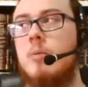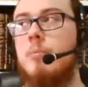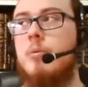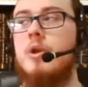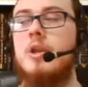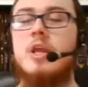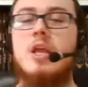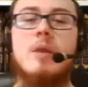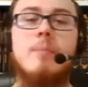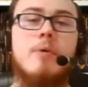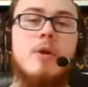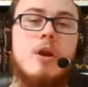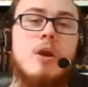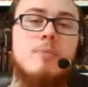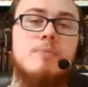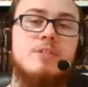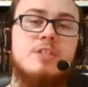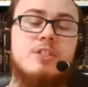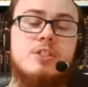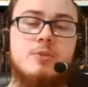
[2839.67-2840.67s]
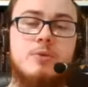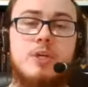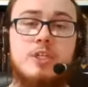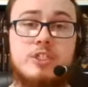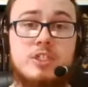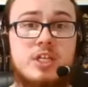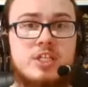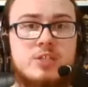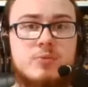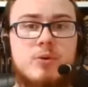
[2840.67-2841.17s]
But in Abraham's
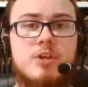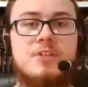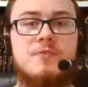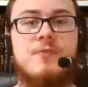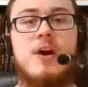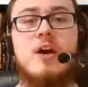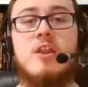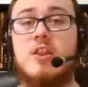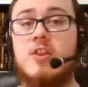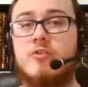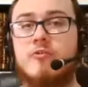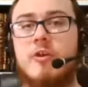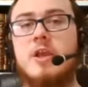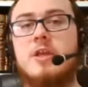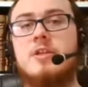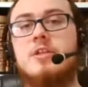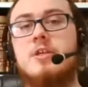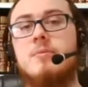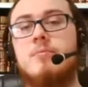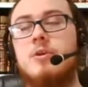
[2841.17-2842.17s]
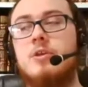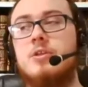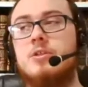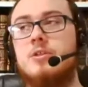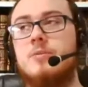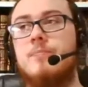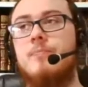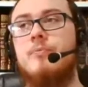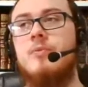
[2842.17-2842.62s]
situation, that's what his father threatened him with.